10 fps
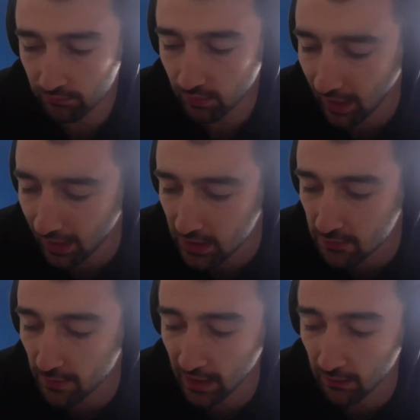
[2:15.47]
Hence,
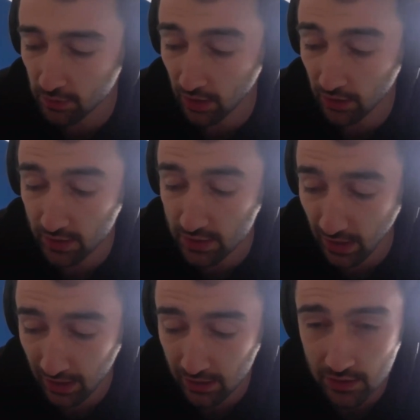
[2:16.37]
being able to
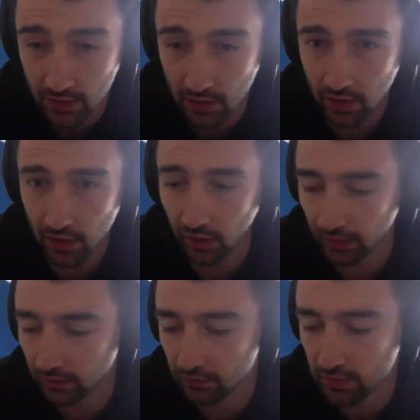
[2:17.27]
understand
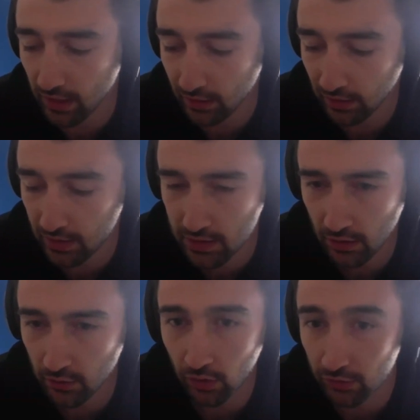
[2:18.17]
like technical
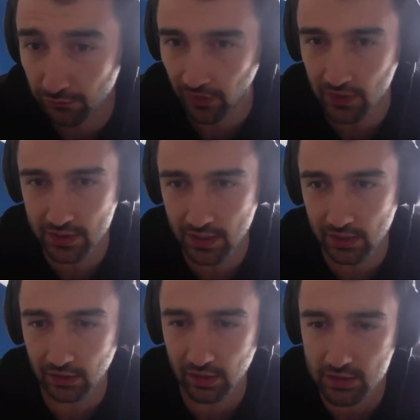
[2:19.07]
SEO, not advanced
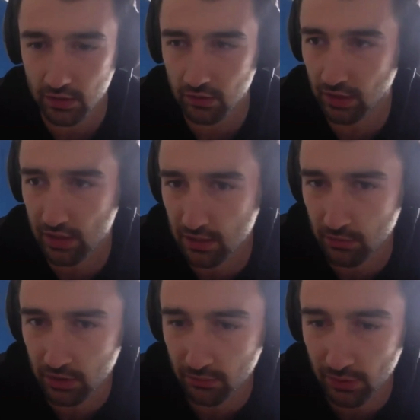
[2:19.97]
technical SEO, that's
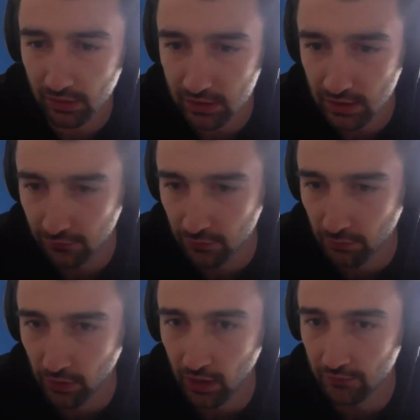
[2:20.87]
something completely different,
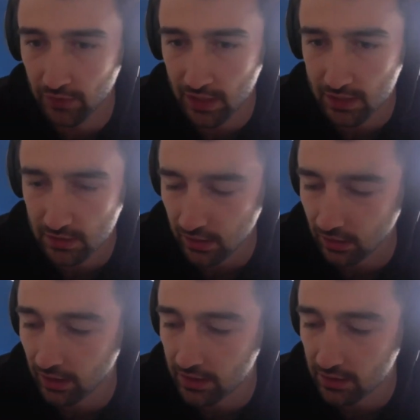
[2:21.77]
but kind of the
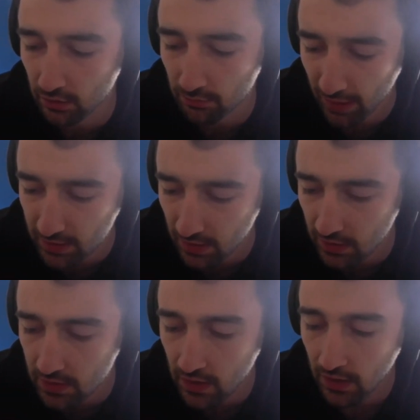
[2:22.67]
technical SEO basics.